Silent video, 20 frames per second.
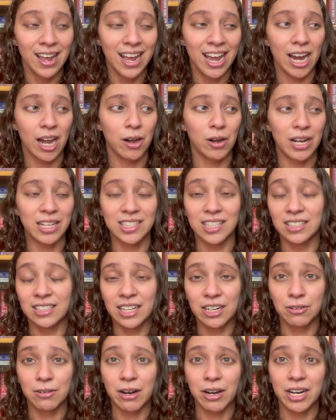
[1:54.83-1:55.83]
and it's a
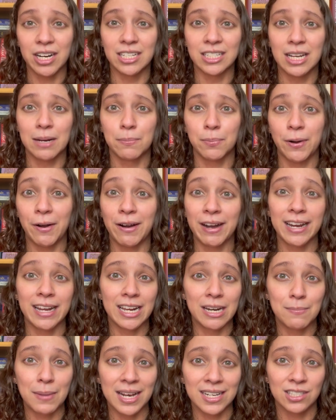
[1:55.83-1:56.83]
literary contemporary
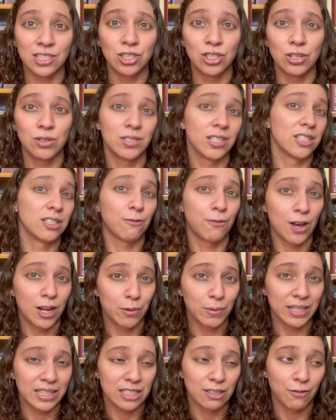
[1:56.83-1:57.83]
in Massachusetts
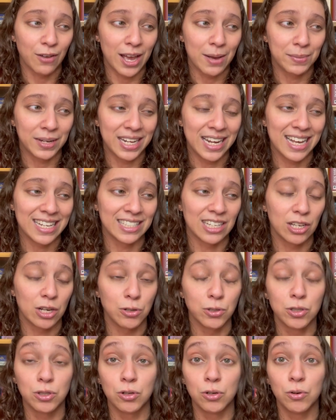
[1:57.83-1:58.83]
following this family as it
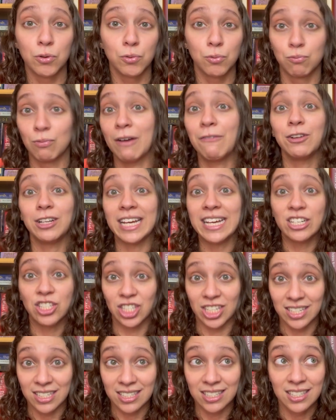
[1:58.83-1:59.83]
goes through
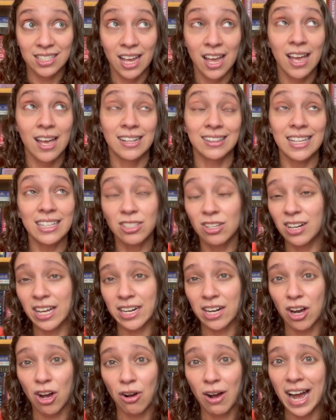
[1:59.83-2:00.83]
revelations. That's all I
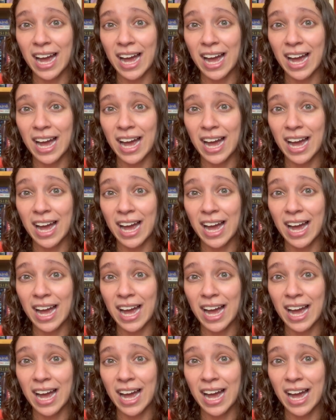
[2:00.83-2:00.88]
know.